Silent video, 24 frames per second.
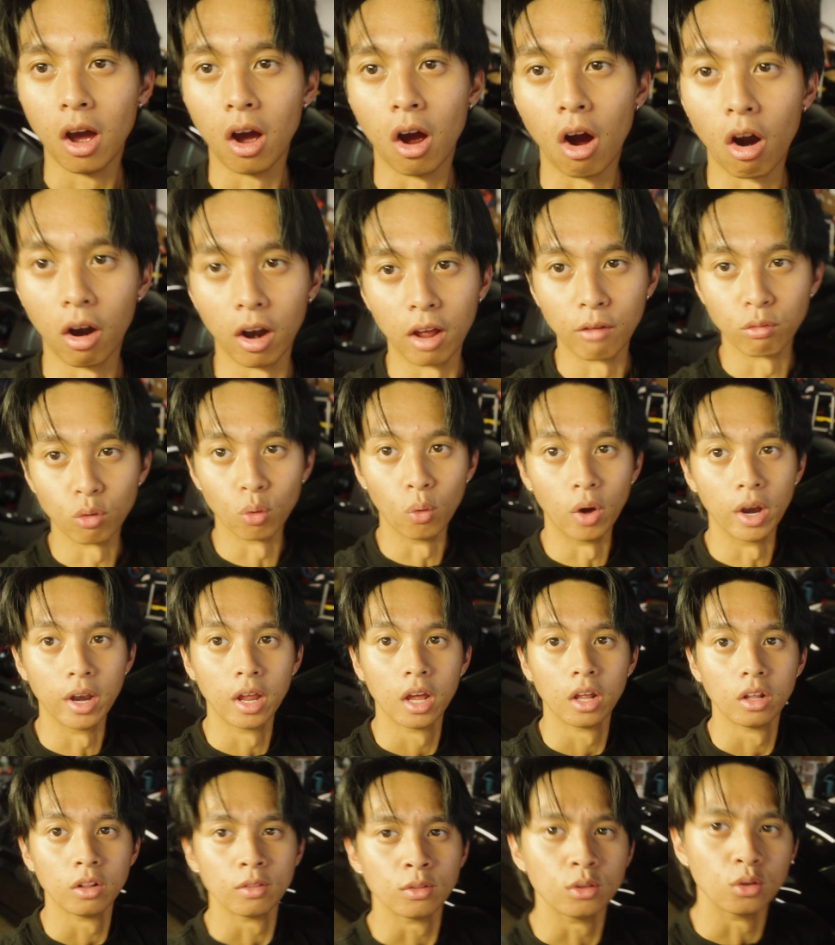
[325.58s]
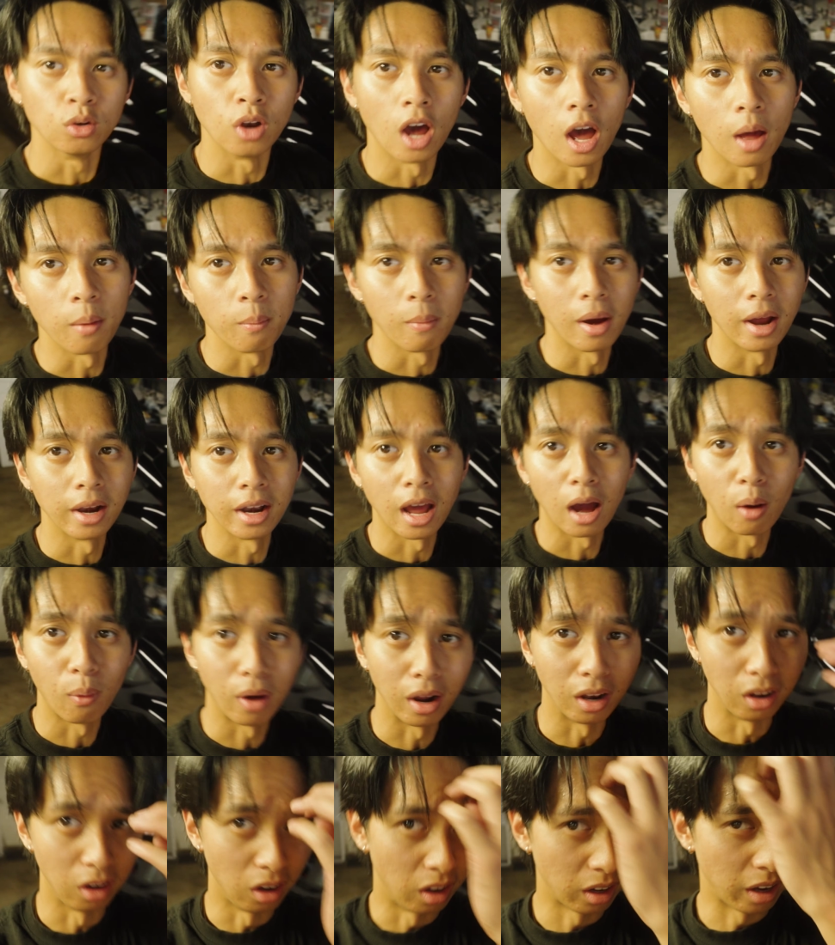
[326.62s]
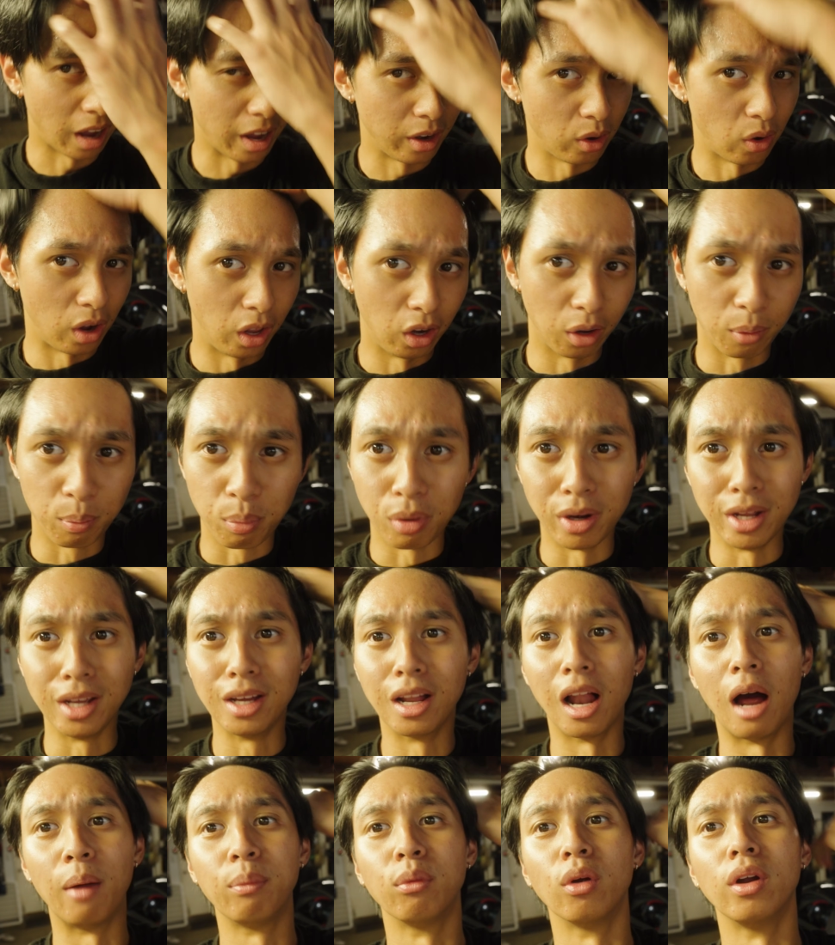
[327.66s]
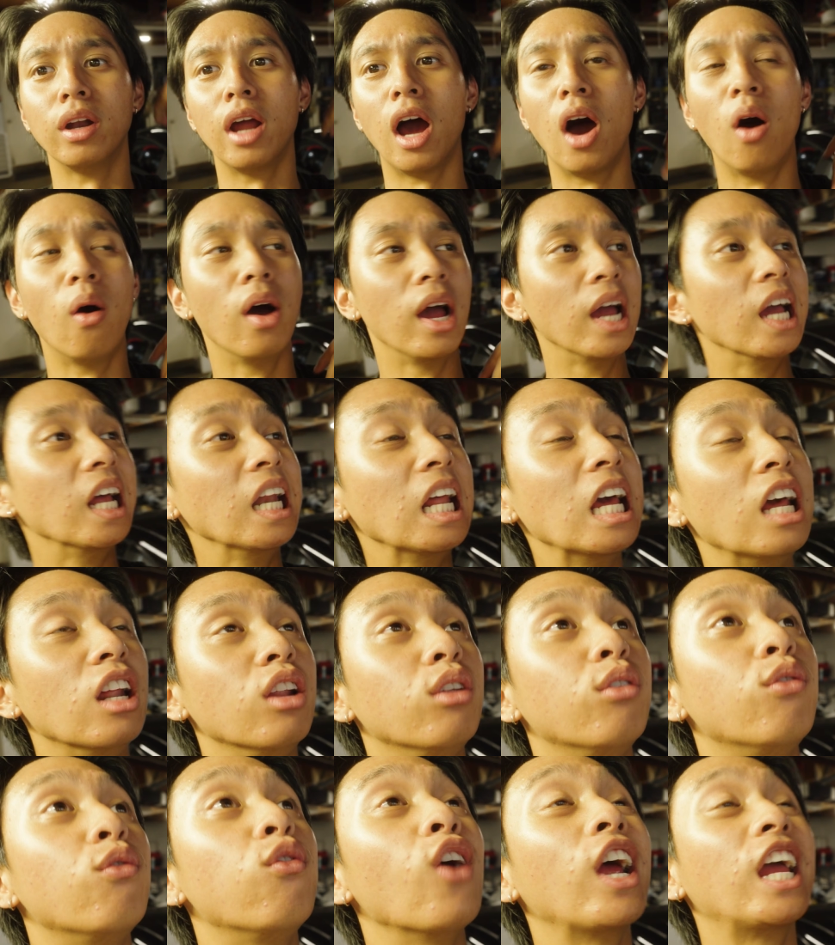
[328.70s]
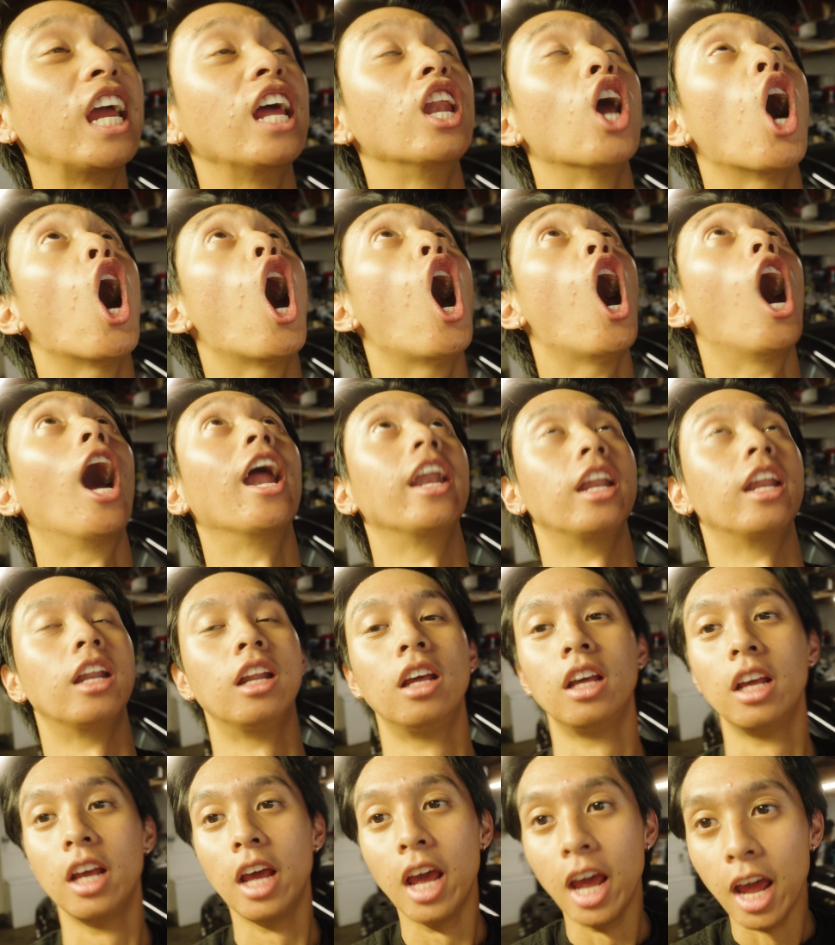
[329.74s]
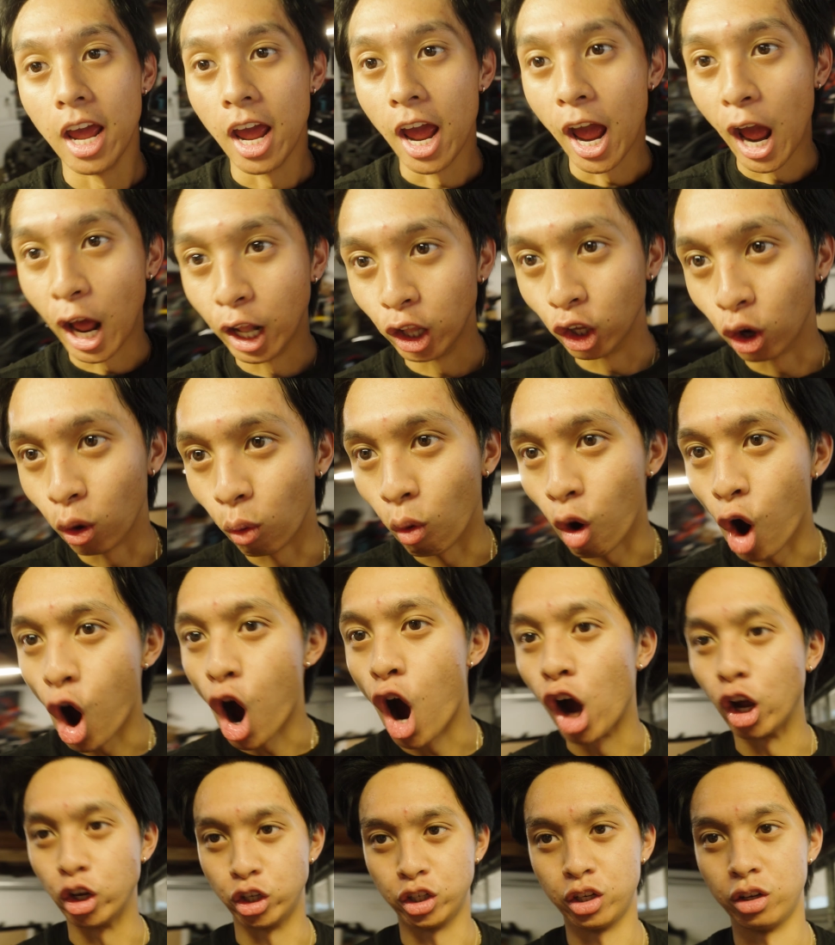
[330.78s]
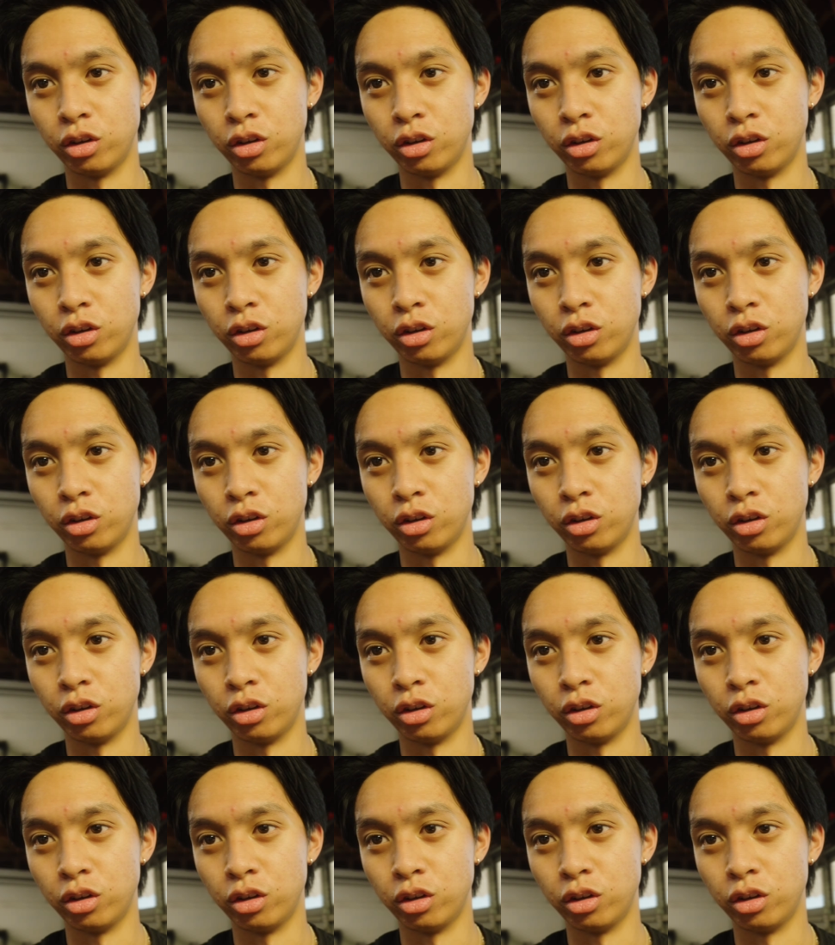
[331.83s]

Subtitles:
All right, everyone, do not mind how I look. I know I look pretty clapped right now. It is freaking hot in the garage.